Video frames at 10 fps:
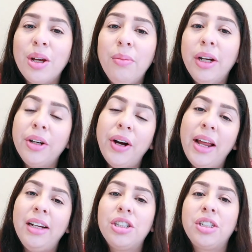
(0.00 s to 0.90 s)
So I'm gonna go
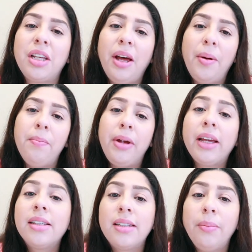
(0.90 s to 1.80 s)
ahead and just um,
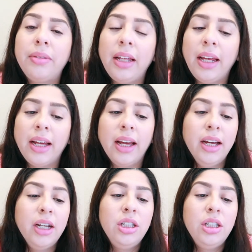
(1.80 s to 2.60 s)
make something